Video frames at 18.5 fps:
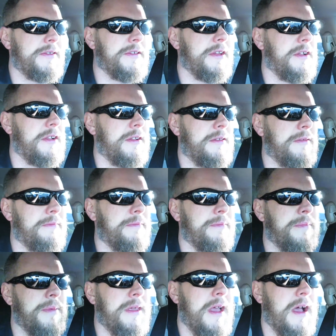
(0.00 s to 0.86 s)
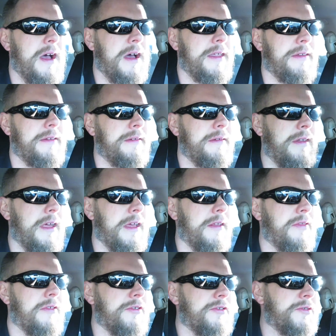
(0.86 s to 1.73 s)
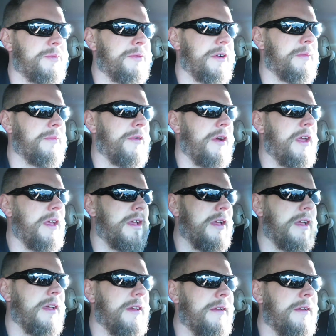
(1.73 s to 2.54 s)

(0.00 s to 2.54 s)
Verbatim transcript: still be on like their spring break.